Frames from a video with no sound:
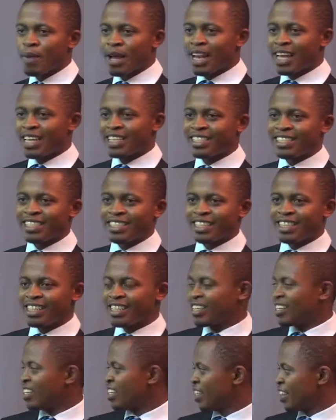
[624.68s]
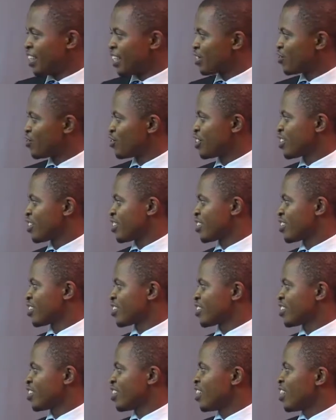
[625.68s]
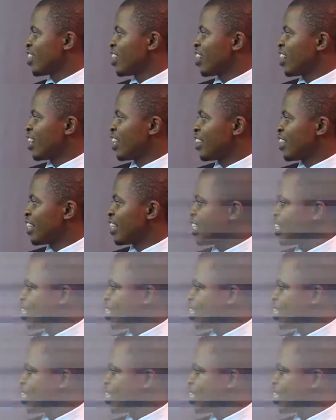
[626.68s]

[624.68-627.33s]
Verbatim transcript: balance in this research. And then